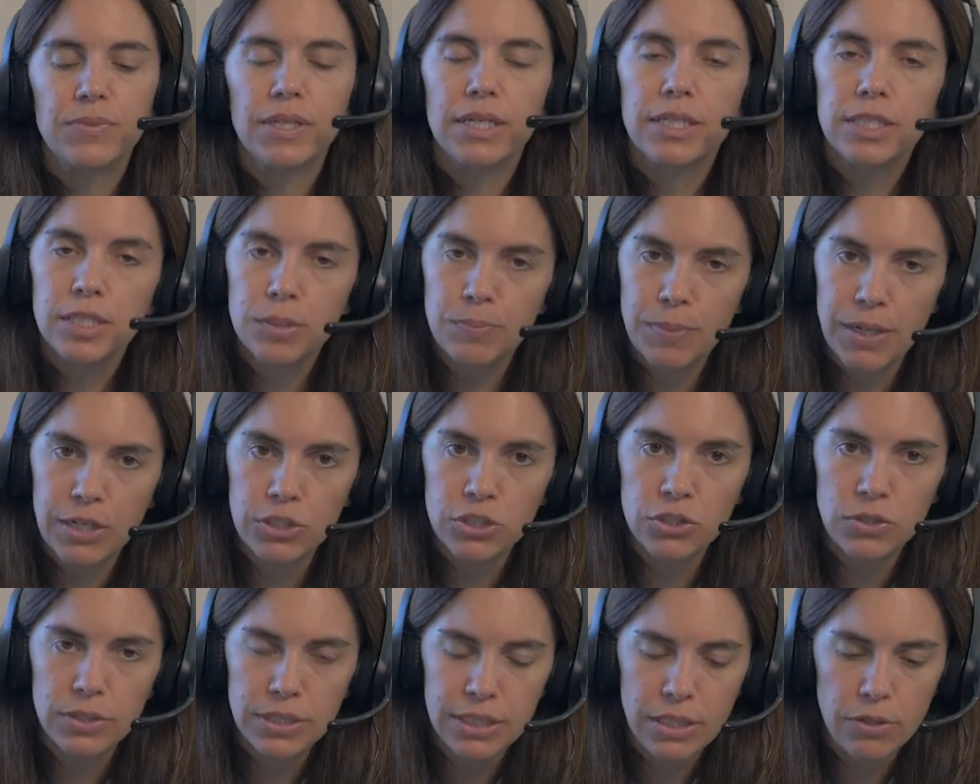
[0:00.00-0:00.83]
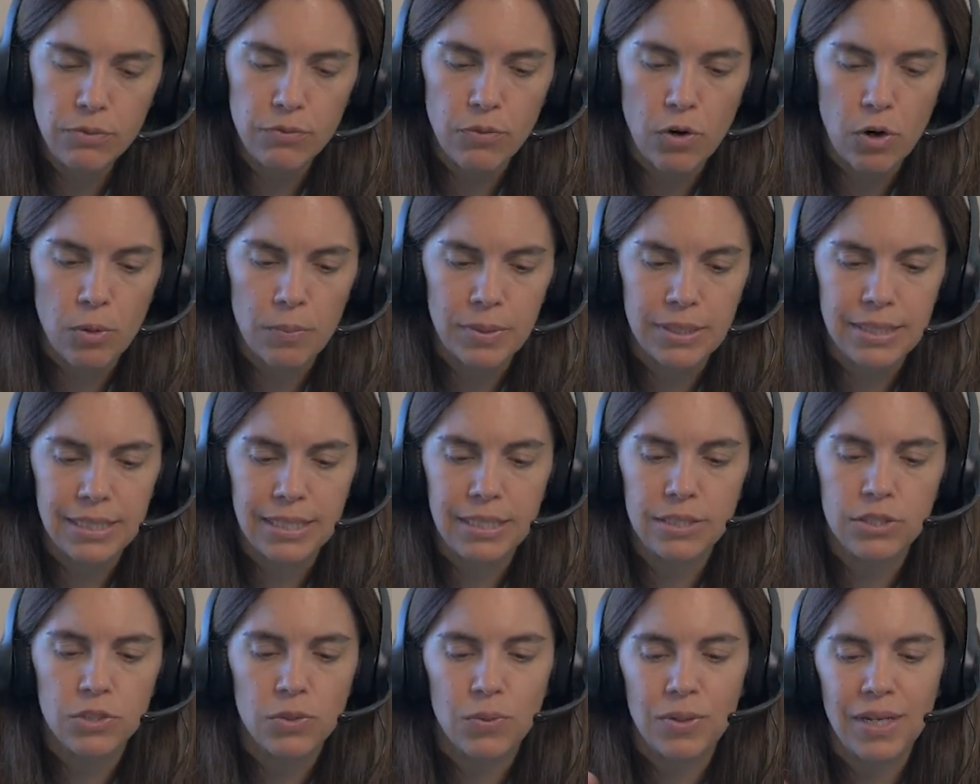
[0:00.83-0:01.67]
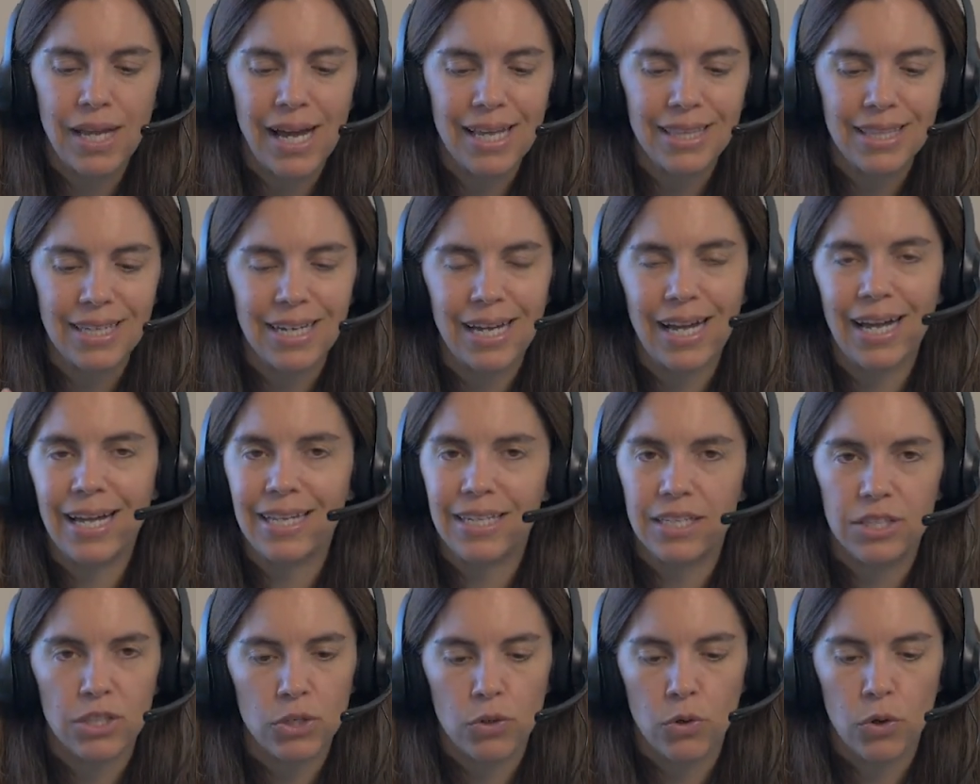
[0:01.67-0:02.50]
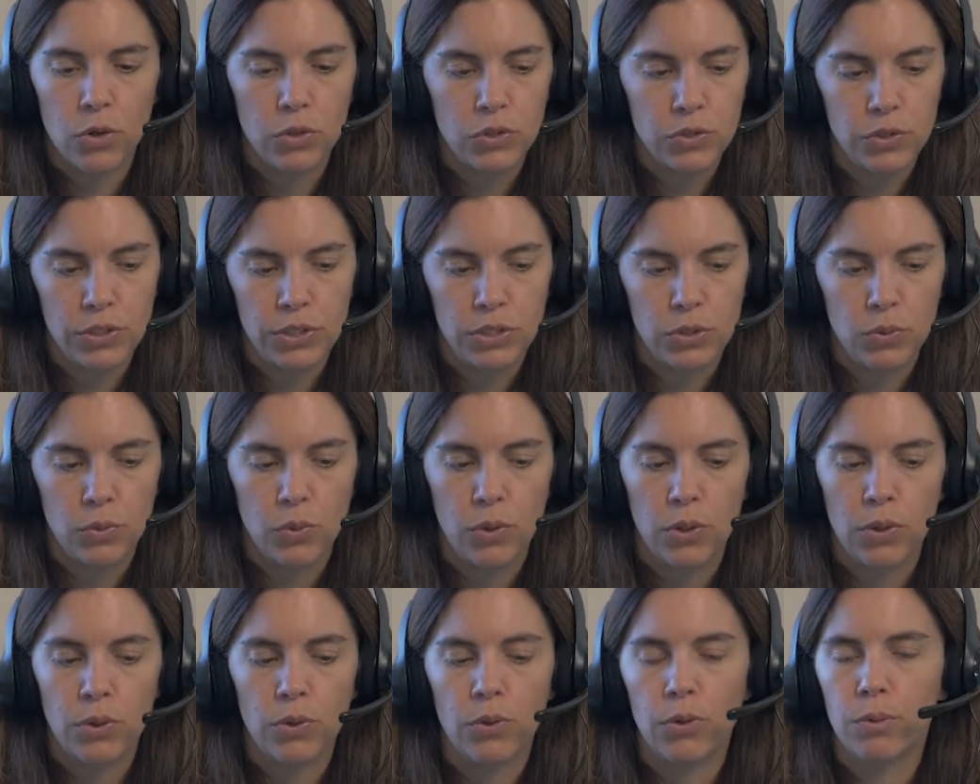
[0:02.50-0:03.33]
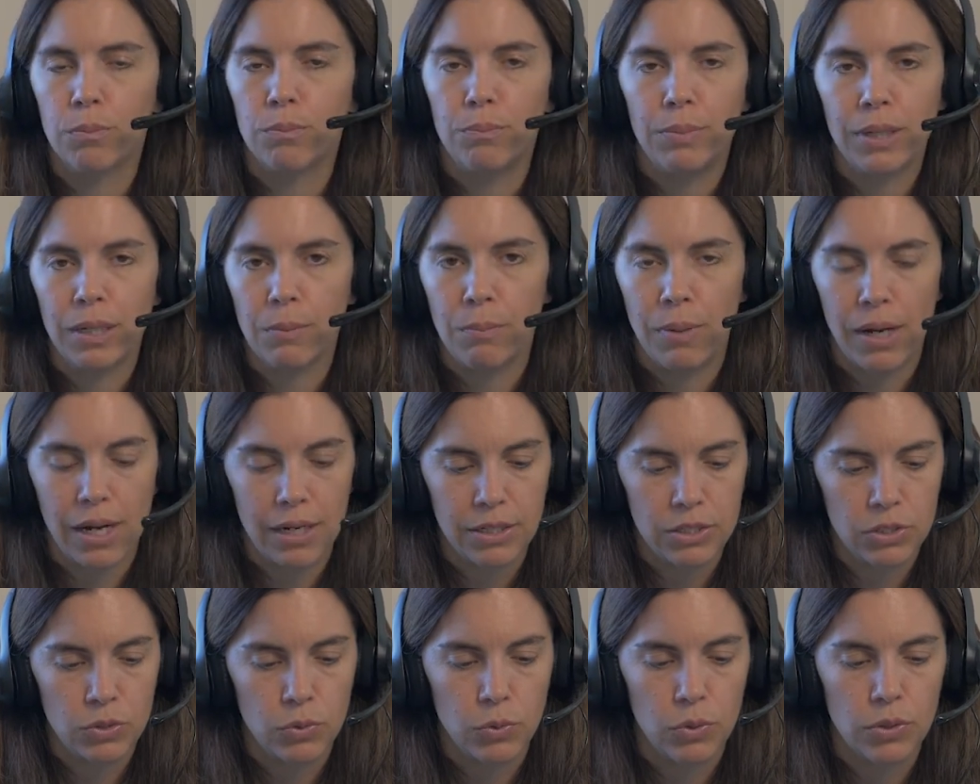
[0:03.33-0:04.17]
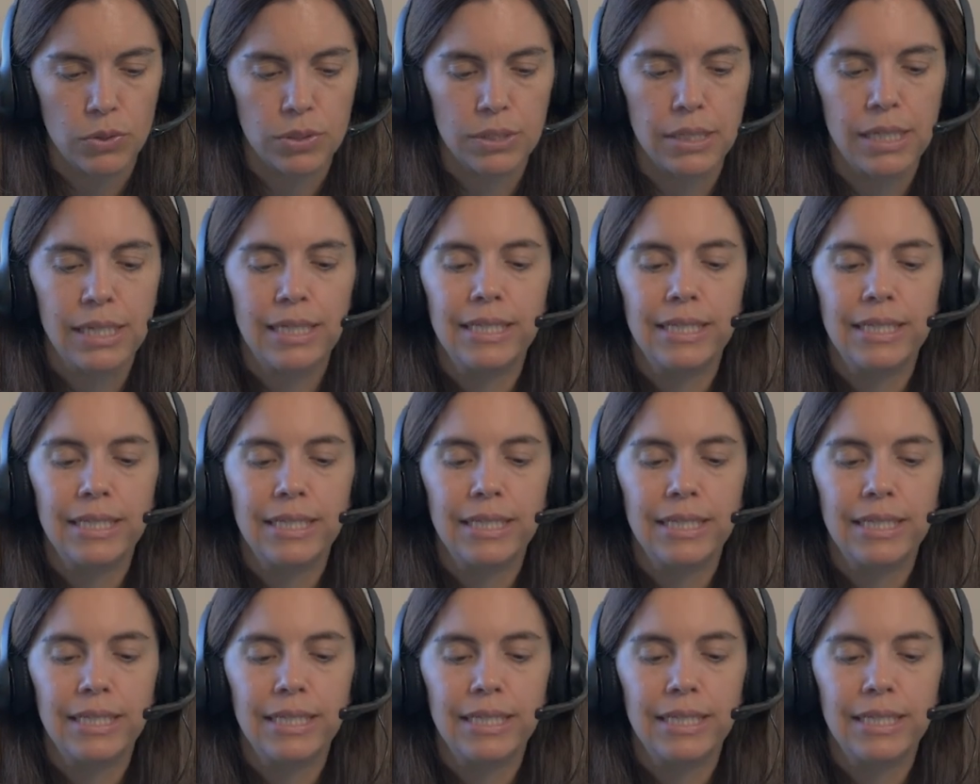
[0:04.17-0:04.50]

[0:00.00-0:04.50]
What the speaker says: Specialty pharmacies, so not the kind at the grocery store or big box stores,